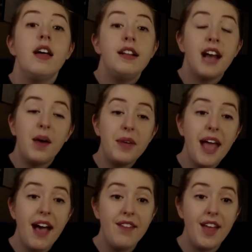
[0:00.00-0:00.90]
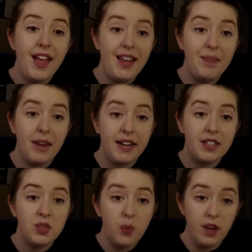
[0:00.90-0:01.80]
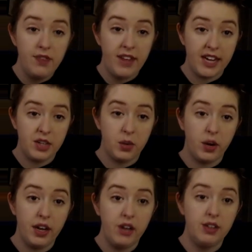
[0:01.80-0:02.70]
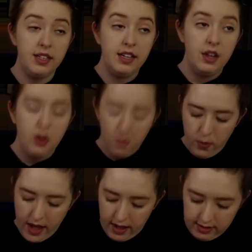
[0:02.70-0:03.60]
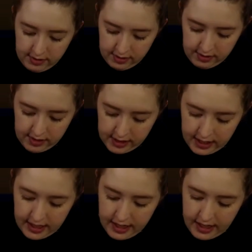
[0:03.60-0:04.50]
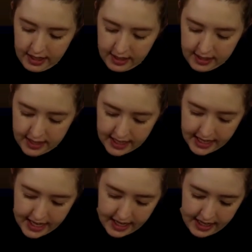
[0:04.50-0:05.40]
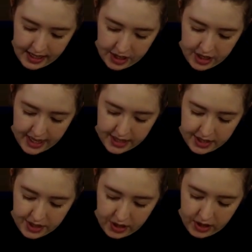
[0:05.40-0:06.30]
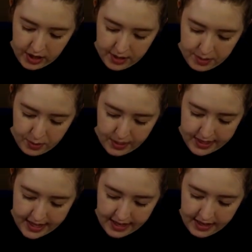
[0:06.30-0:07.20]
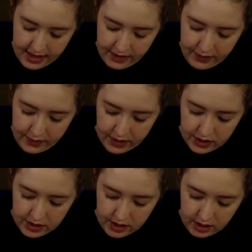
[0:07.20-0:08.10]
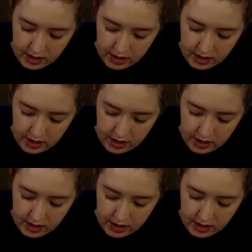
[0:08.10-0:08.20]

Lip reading: Now we have n minus 1 factorial. Well, to get each next term, we take that first